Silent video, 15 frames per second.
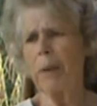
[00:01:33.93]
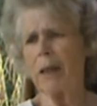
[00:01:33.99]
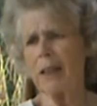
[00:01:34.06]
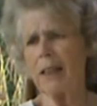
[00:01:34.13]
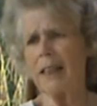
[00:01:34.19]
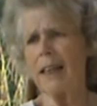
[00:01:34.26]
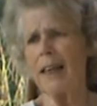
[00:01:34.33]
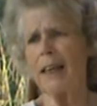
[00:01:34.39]

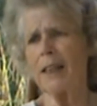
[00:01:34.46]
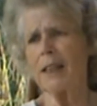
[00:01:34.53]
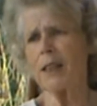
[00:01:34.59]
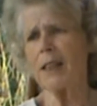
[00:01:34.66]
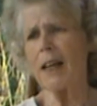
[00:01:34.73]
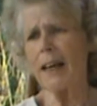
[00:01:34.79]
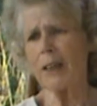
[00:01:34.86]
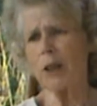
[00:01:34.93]
But
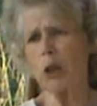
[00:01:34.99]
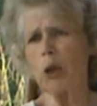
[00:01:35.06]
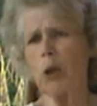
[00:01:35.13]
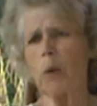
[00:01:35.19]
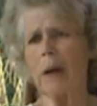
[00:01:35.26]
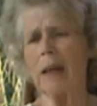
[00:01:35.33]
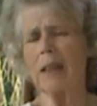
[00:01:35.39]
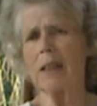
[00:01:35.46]
it's like
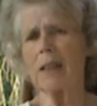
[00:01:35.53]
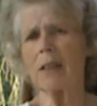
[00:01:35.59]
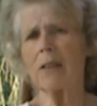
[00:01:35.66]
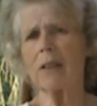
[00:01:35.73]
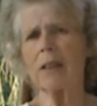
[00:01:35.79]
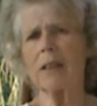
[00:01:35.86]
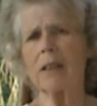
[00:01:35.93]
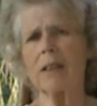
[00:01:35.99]
two ends
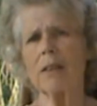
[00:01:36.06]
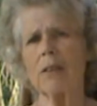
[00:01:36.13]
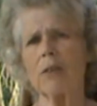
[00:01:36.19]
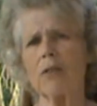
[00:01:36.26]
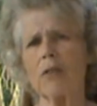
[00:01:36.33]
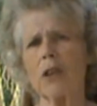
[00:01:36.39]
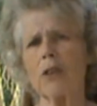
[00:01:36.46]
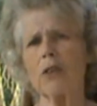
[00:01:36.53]
of
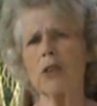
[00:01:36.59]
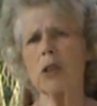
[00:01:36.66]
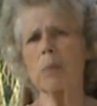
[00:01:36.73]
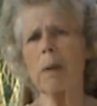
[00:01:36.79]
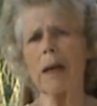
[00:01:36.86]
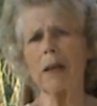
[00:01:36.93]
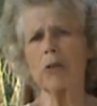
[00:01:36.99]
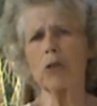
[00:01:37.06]
the
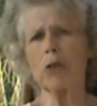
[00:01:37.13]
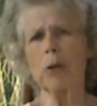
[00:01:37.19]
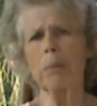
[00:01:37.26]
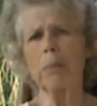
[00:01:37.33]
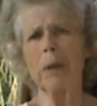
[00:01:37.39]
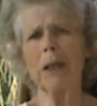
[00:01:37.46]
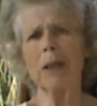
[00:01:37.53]
spectrum,